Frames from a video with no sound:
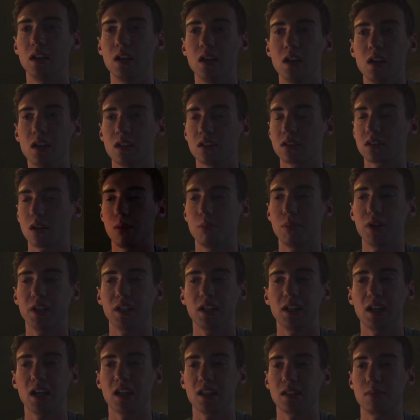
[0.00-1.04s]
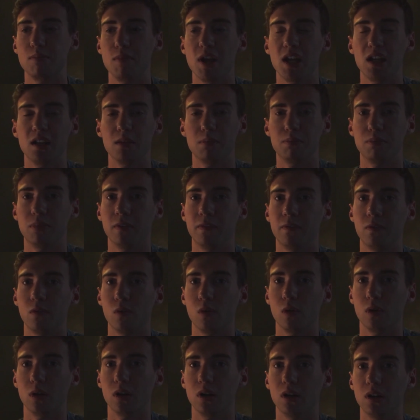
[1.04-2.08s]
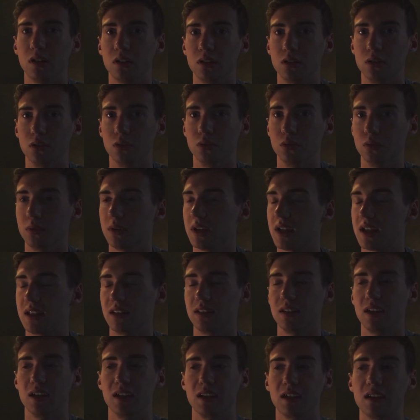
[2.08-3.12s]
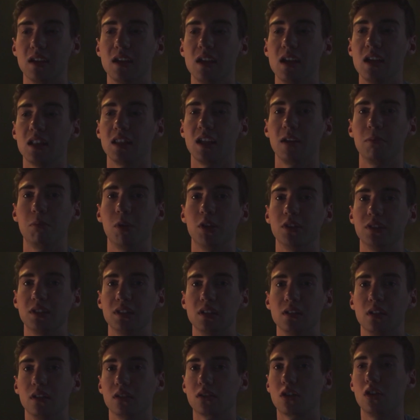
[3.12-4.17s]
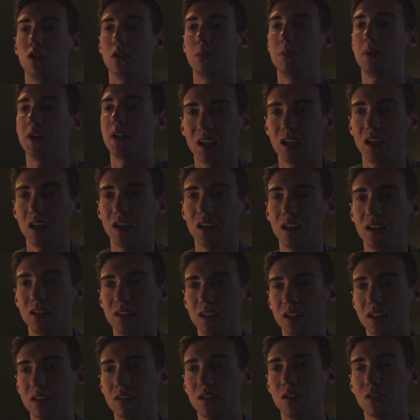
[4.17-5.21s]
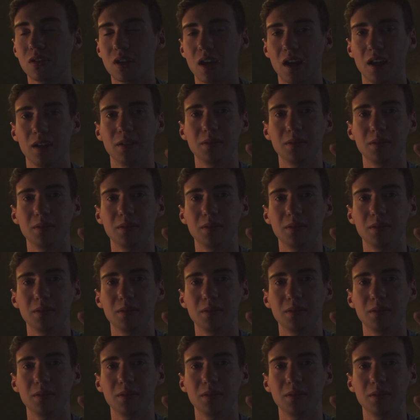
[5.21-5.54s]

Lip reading: somebody has made it before you and like they posted it on CodePen. And like, okay,